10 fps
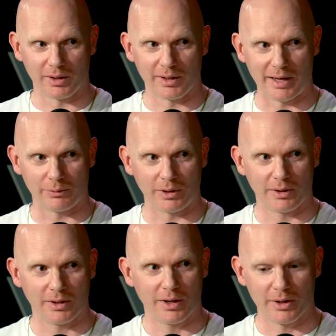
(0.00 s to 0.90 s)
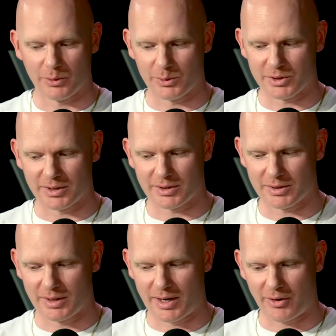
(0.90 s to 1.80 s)
level. There was this
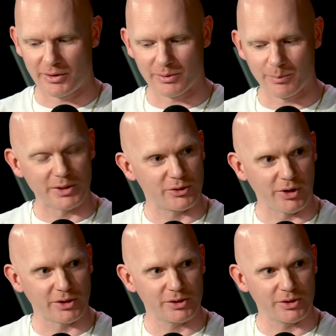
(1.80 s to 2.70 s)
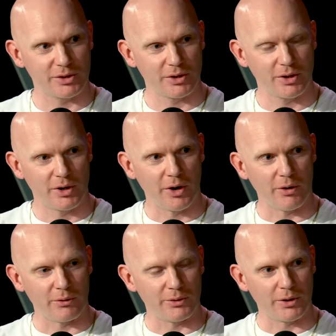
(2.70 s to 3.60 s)
inherent mistrust yeah.
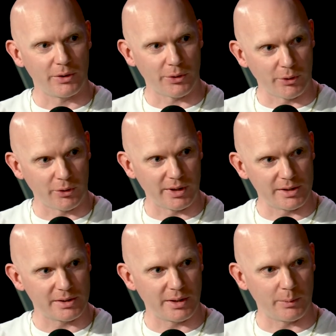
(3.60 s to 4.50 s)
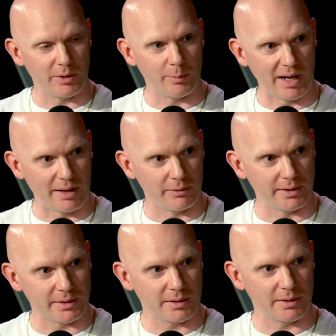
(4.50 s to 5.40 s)
of the authorities. They were
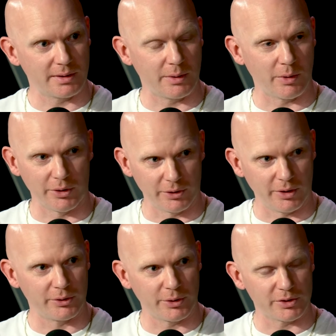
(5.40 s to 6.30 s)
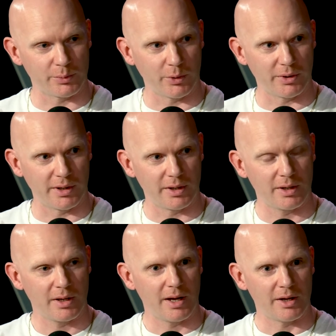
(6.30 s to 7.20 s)
malevolent, they were yeah. un untrustworthy.
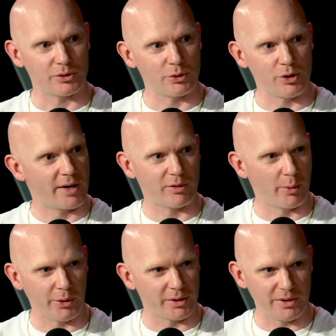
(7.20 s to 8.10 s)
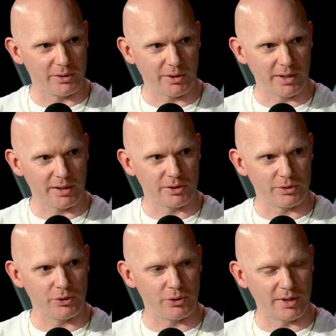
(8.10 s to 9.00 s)
And so you never brought them into things,
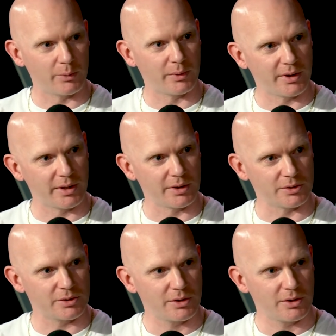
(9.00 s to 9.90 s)
you dealt with things